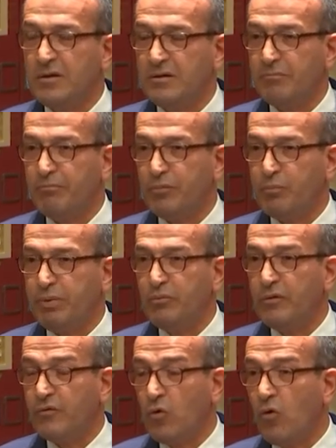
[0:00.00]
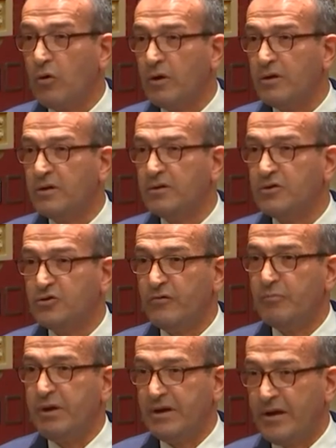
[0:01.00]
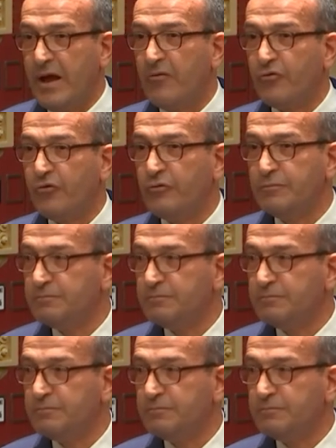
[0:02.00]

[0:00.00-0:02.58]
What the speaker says: the people of Gawler deserve a better council.